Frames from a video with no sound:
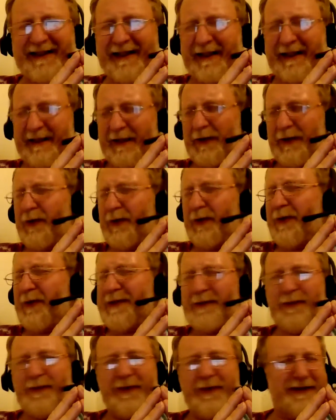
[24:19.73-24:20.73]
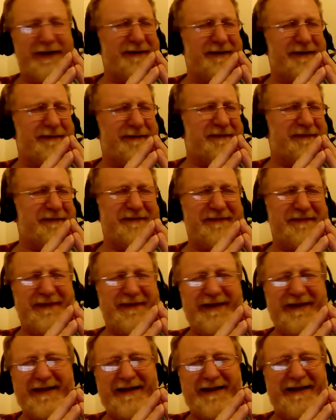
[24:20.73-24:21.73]
And I don't know this word
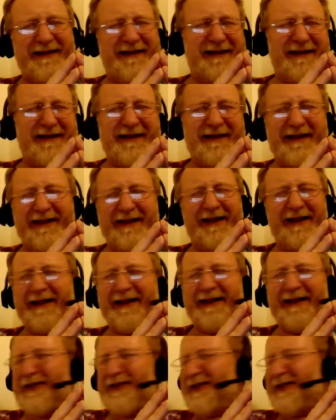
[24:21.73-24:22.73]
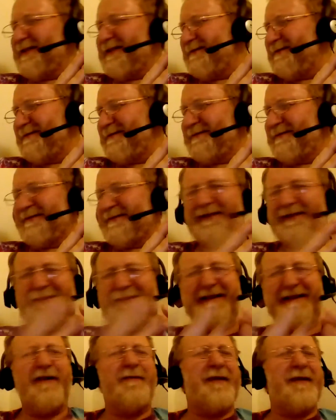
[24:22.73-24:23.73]
in English.
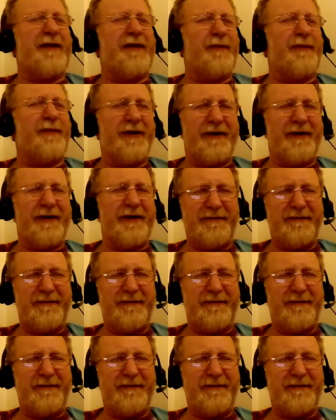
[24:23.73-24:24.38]
Give me that word.